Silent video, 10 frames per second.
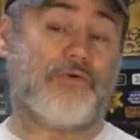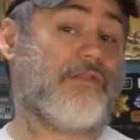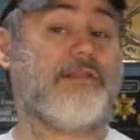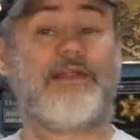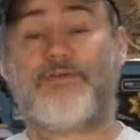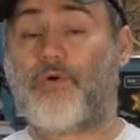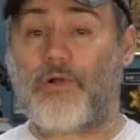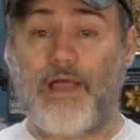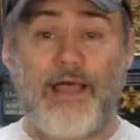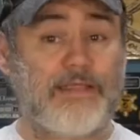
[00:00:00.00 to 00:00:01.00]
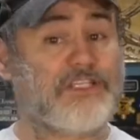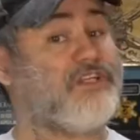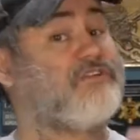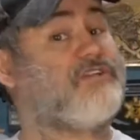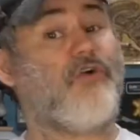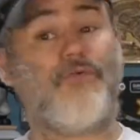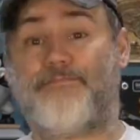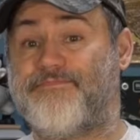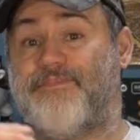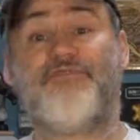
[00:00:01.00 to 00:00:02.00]
according to the Electoral College, and there's
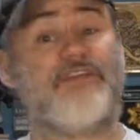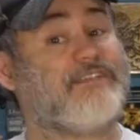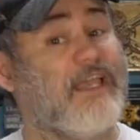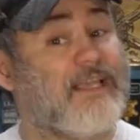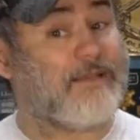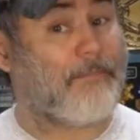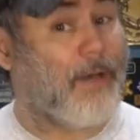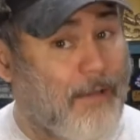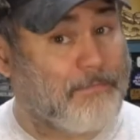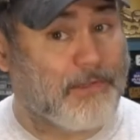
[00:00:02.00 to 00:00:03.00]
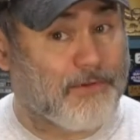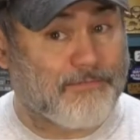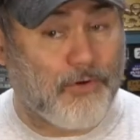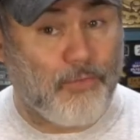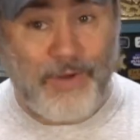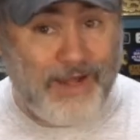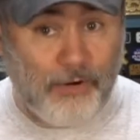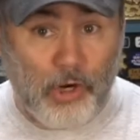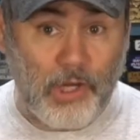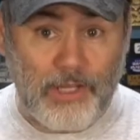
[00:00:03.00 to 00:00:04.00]
no such thing as a popular vote
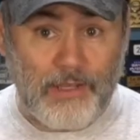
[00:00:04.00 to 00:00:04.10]
winner,